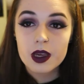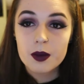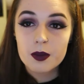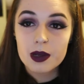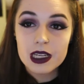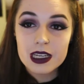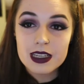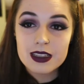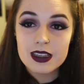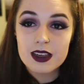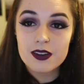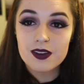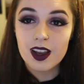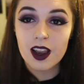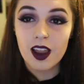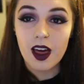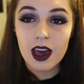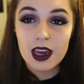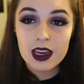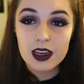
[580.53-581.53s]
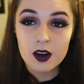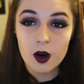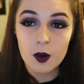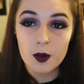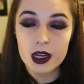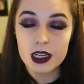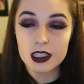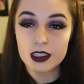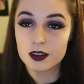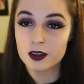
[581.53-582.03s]
Please leave a like,
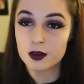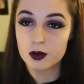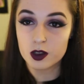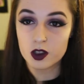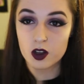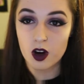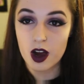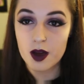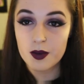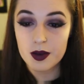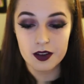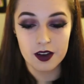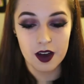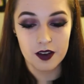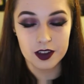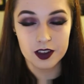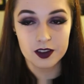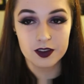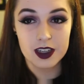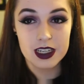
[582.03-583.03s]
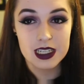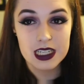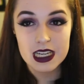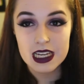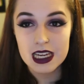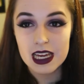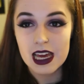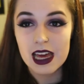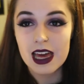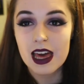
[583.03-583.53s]
comment and subscribe if you haven't
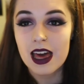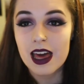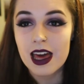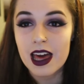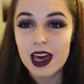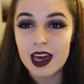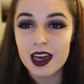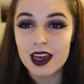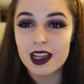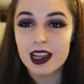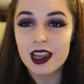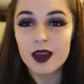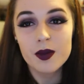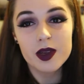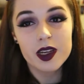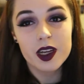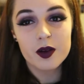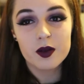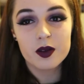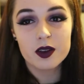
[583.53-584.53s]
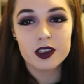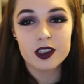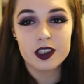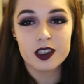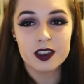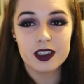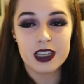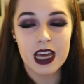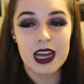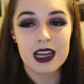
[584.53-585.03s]
already. Let me know what to
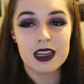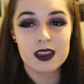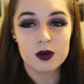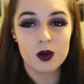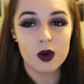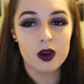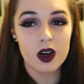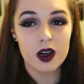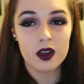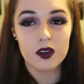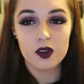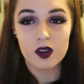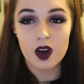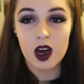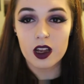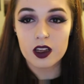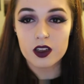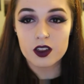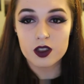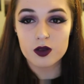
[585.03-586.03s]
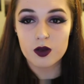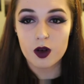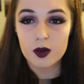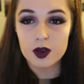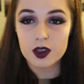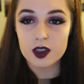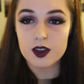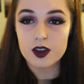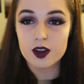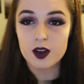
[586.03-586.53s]
do next, what kind of colours you want
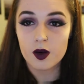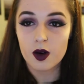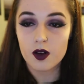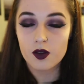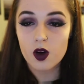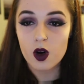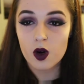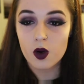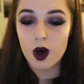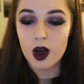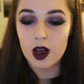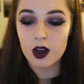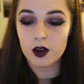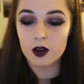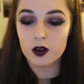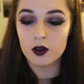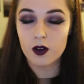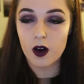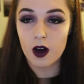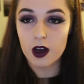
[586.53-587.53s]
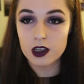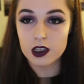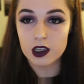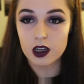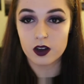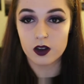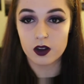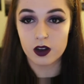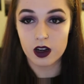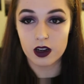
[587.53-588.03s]
me to do. I've got quite a lot of
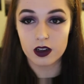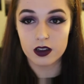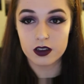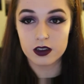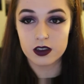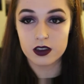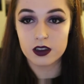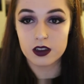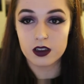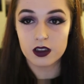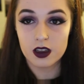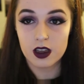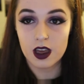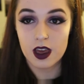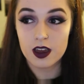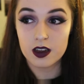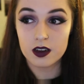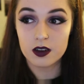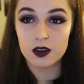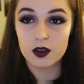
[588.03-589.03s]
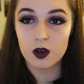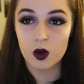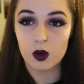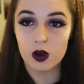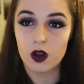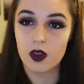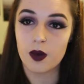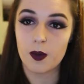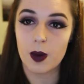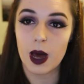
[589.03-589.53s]
eyeshadow colours in
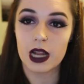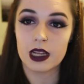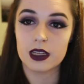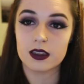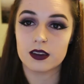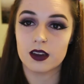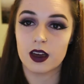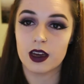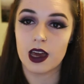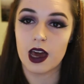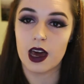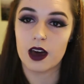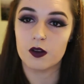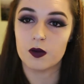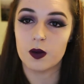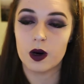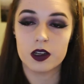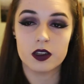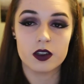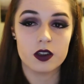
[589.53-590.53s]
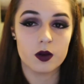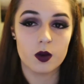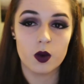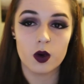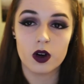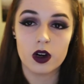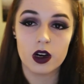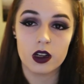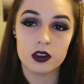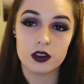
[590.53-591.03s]
all of the palettes that I have, but I don't know
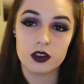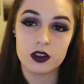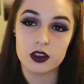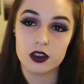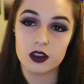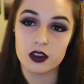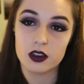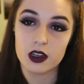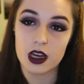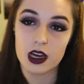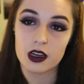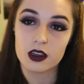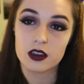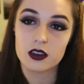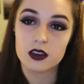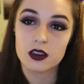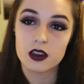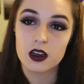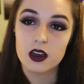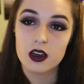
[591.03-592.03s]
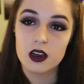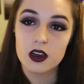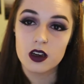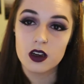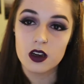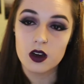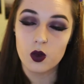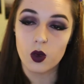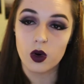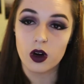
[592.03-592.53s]
what colours to do next,
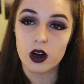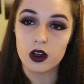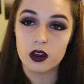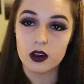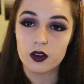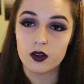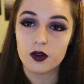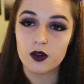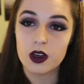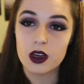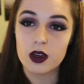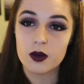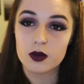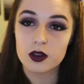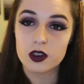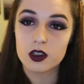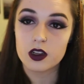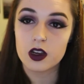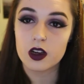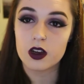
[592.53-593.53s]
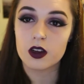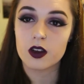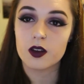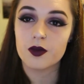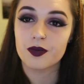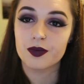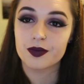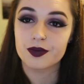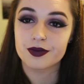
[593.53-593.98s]
what kind of theme to do.